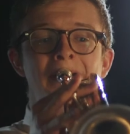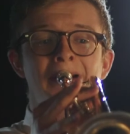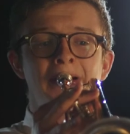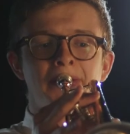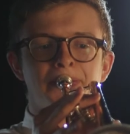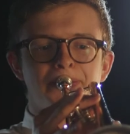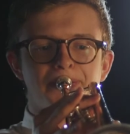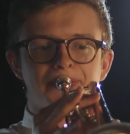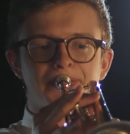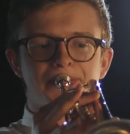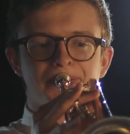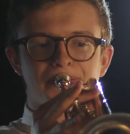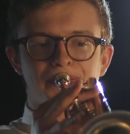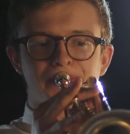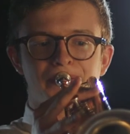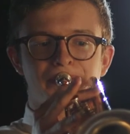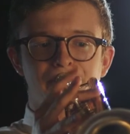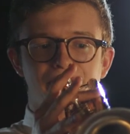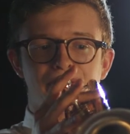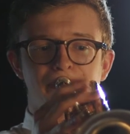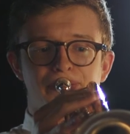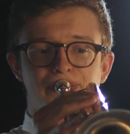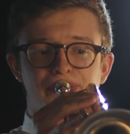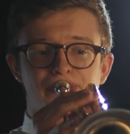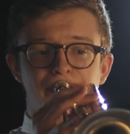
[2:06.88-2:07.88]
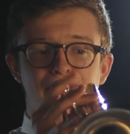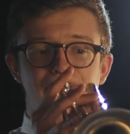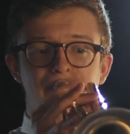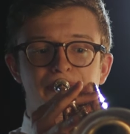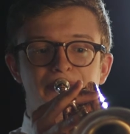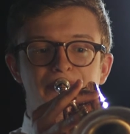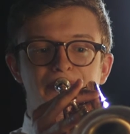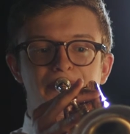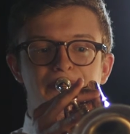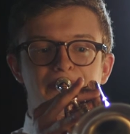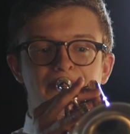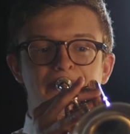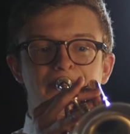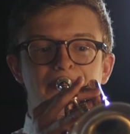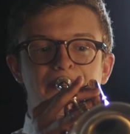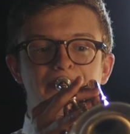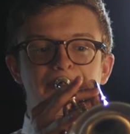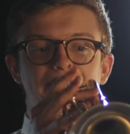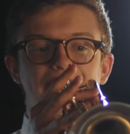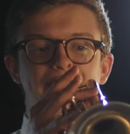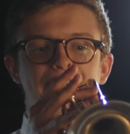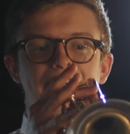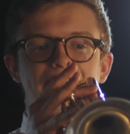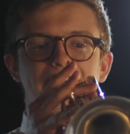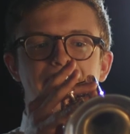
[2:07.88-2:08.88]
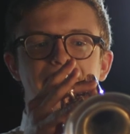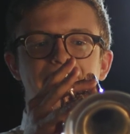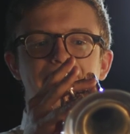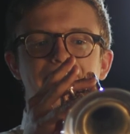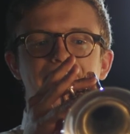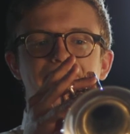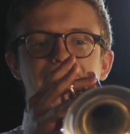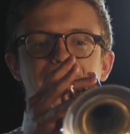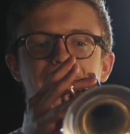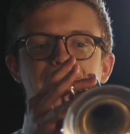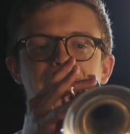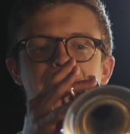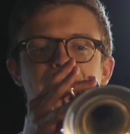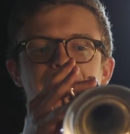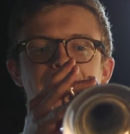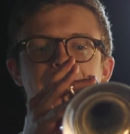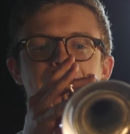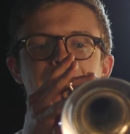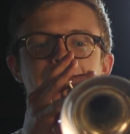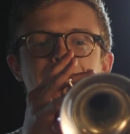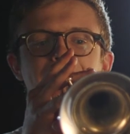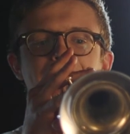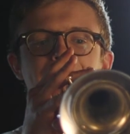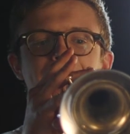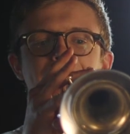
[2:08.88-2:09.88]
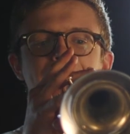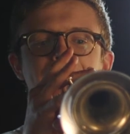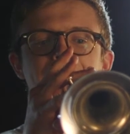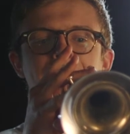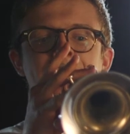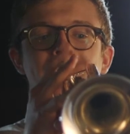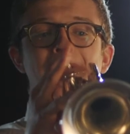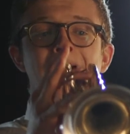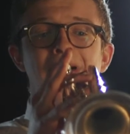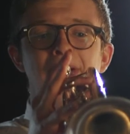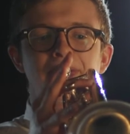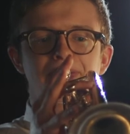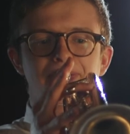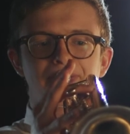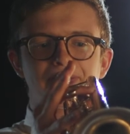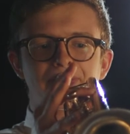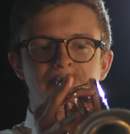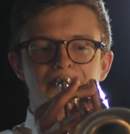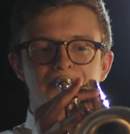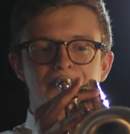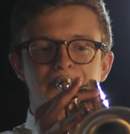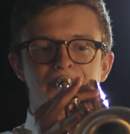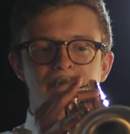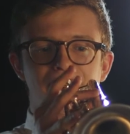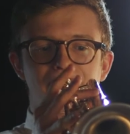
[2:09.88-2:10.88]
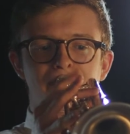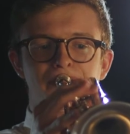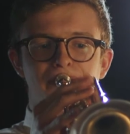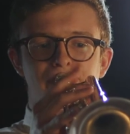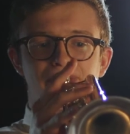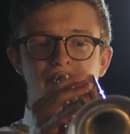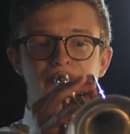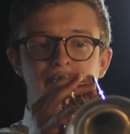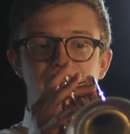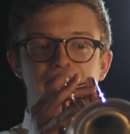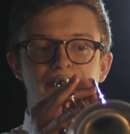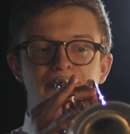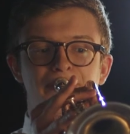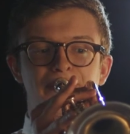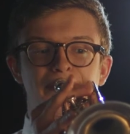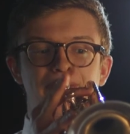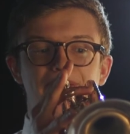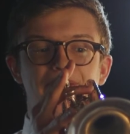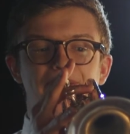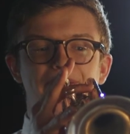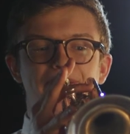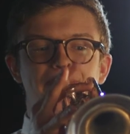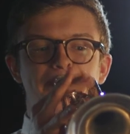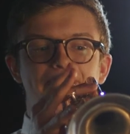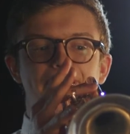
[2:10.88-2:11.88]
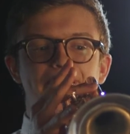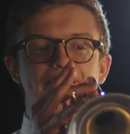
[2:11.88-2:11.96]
probably as much as my work. It's what I enjoy most, and it's what